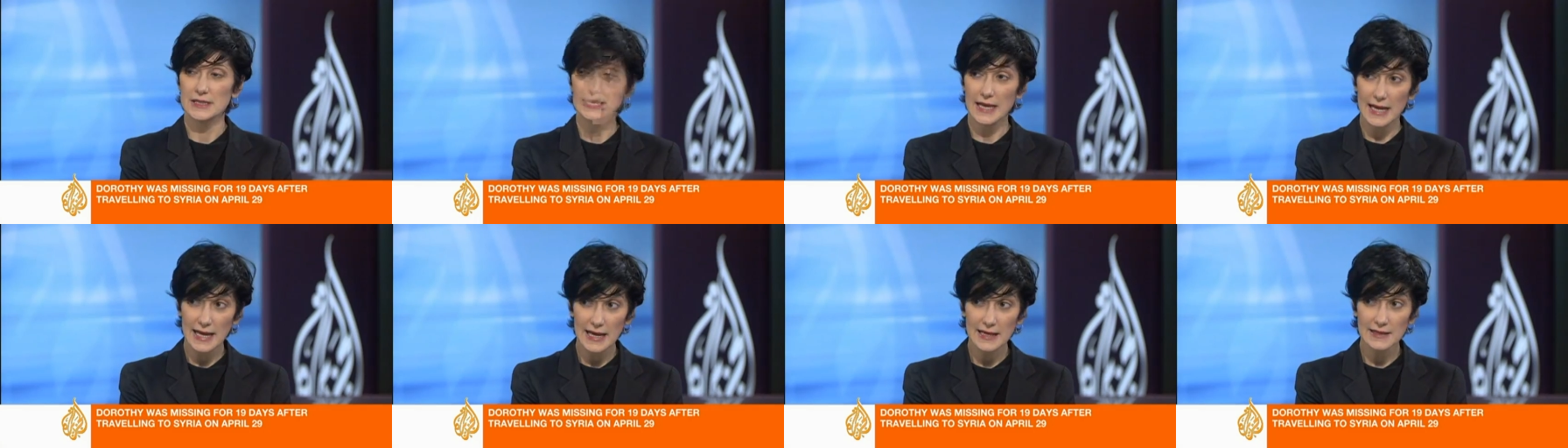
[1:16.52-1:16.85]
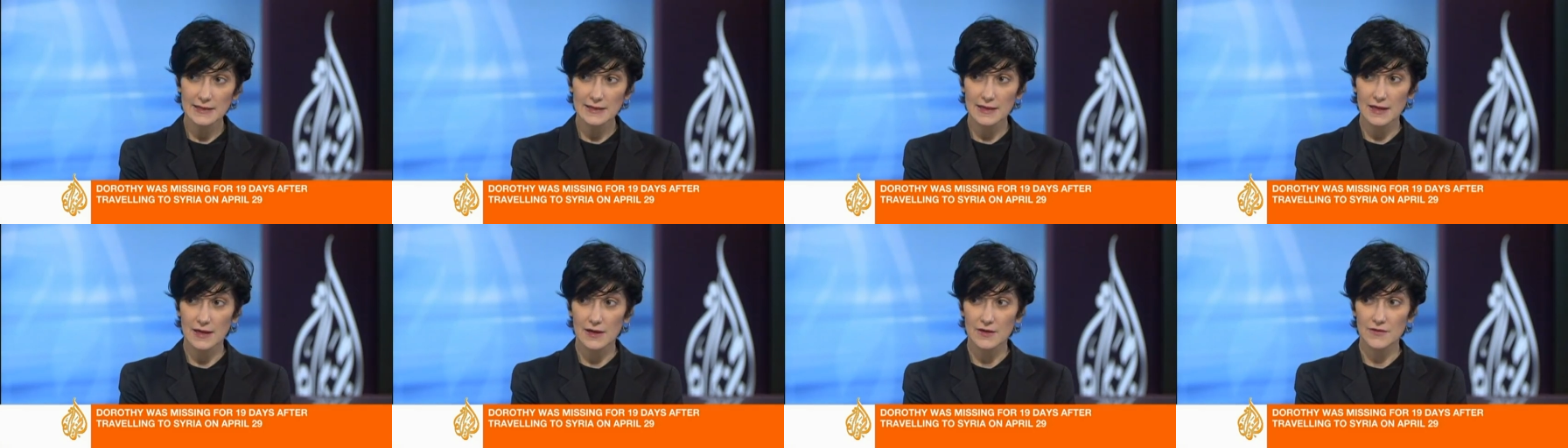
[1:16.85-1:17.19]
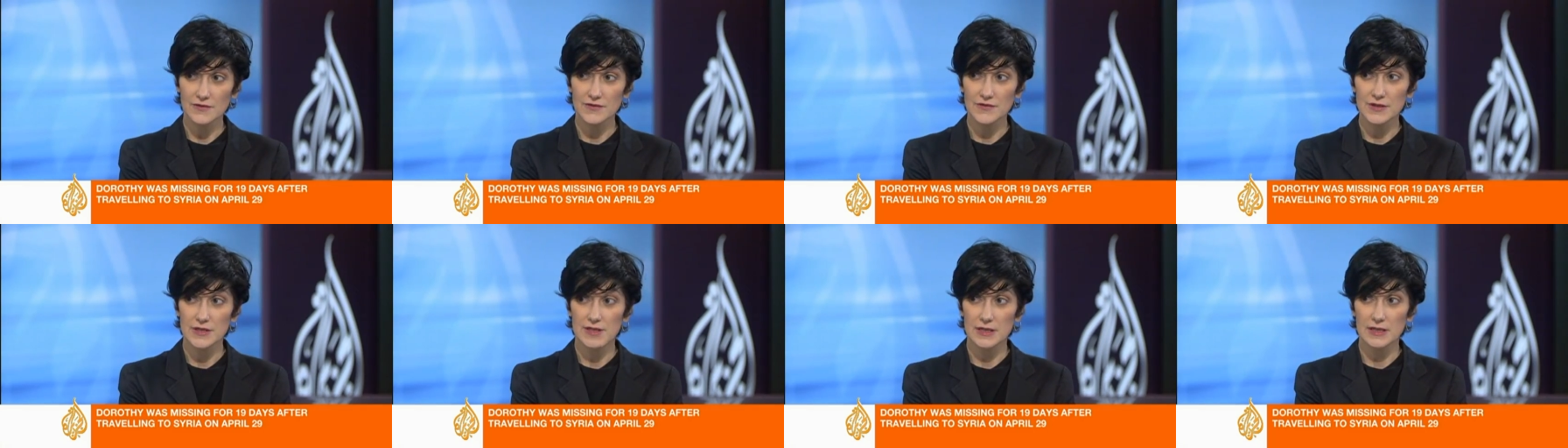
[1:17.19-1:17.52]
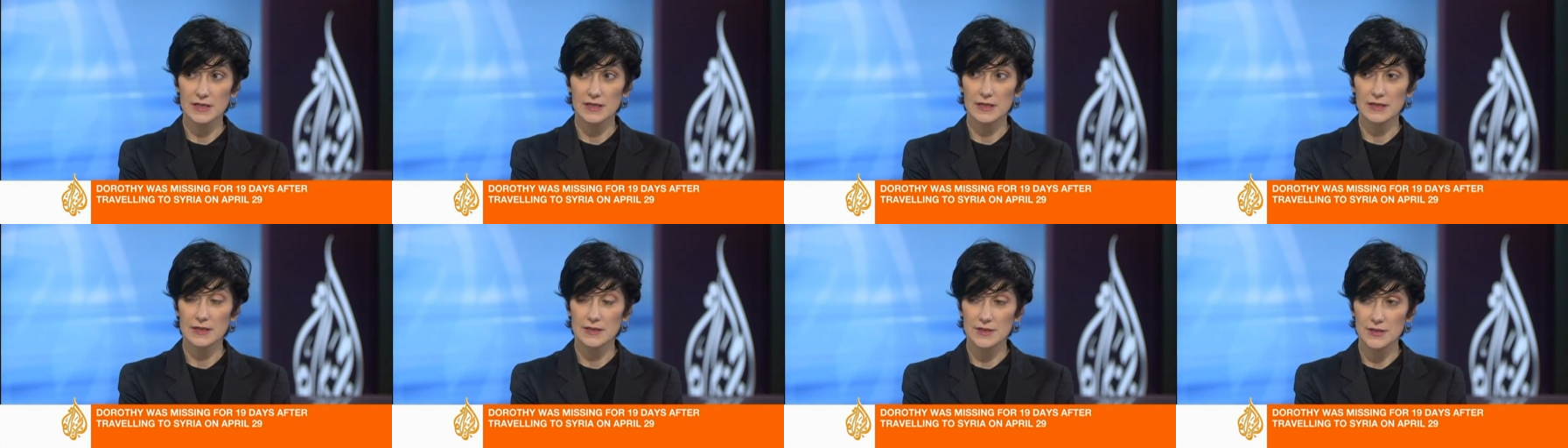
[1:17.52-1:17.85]
and handcuffed
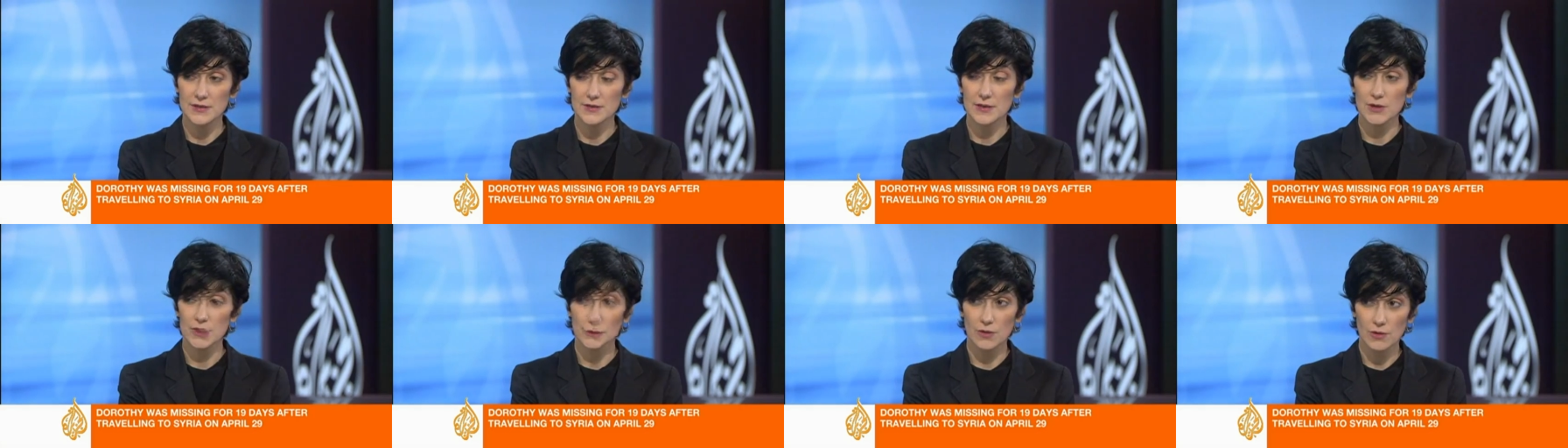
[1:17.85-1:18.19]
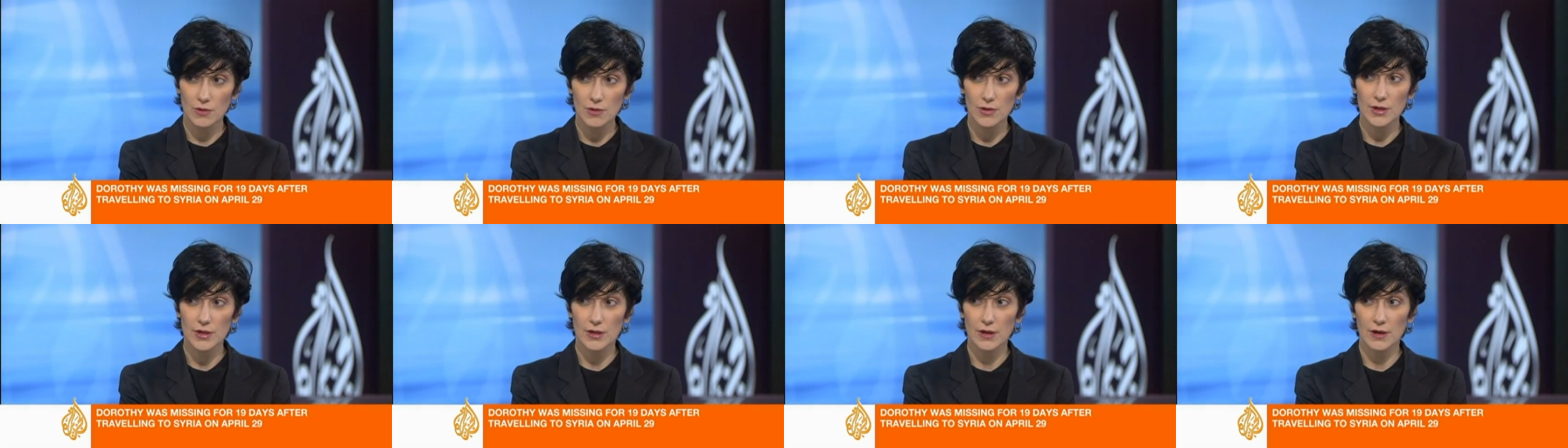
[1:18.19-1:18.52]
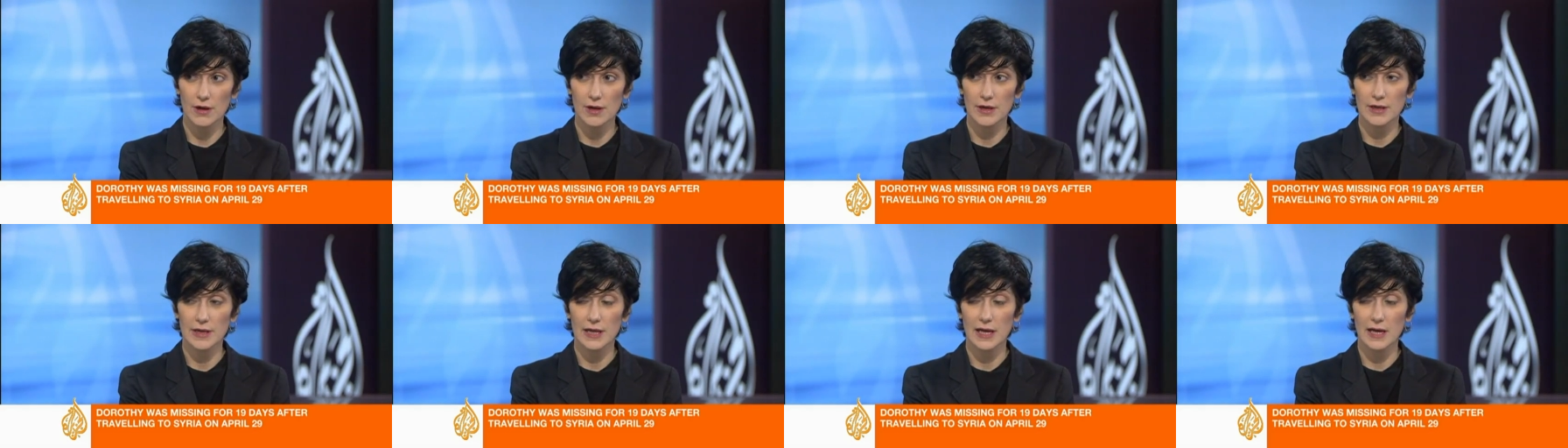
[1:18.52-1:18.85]
into a courtyard.